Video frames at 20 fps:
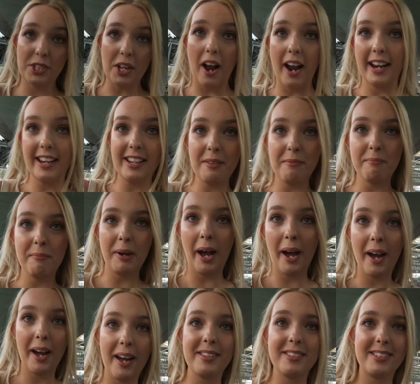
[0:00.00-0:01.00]
sign in
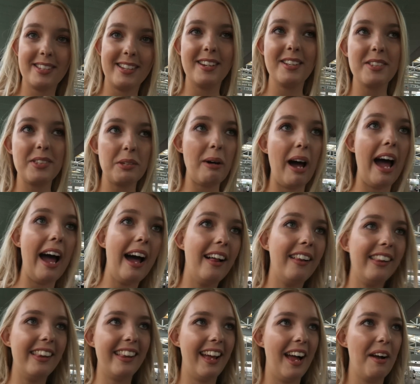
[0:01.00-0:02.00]
person as
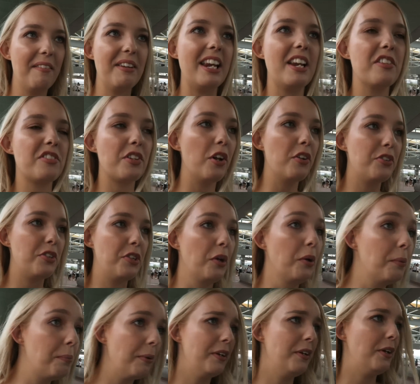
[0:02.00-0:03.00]
well. I mean, it's not
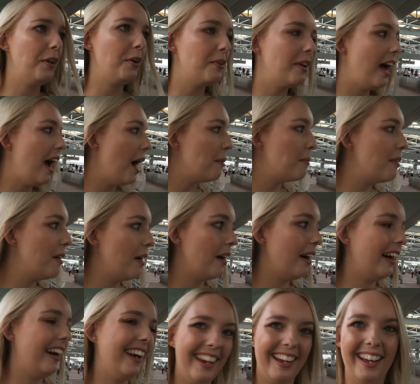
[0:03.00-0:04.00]
super new now,
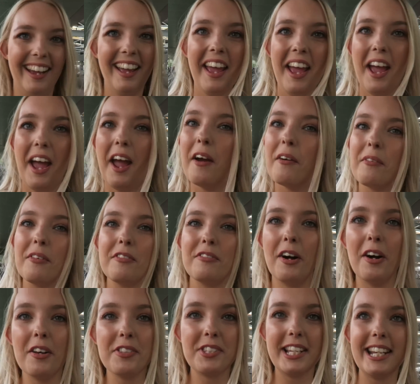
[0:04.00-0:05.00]
but. We've
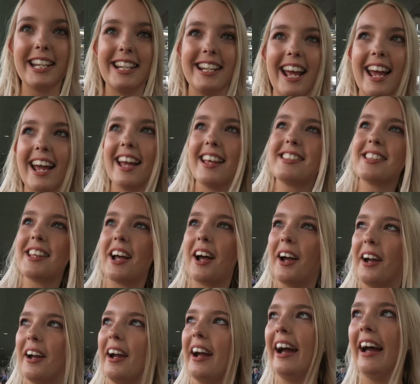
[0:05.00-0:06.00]
not seen it,
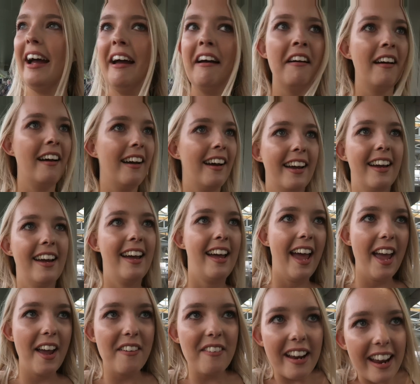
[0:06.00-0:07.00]
so
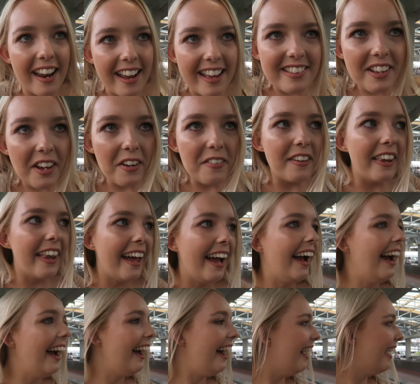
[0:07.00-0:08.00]
here it is over
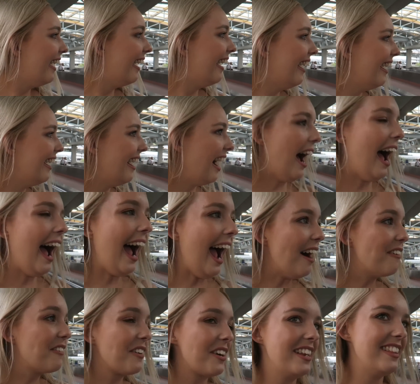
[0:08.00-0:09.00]
there.
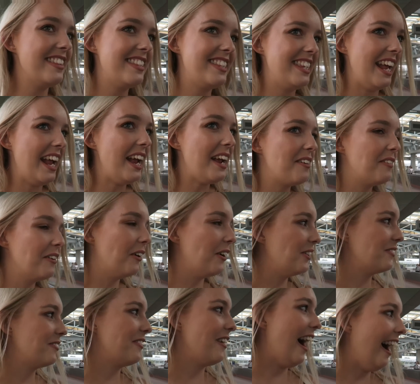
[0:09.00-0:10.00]
We're in
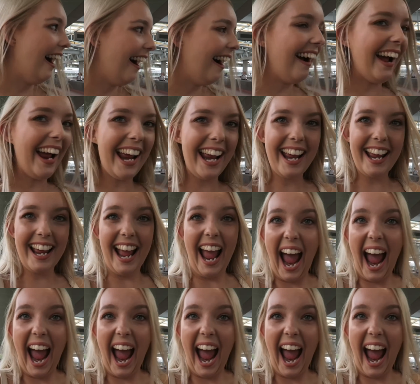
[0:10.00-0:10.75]
Seawalk Ride.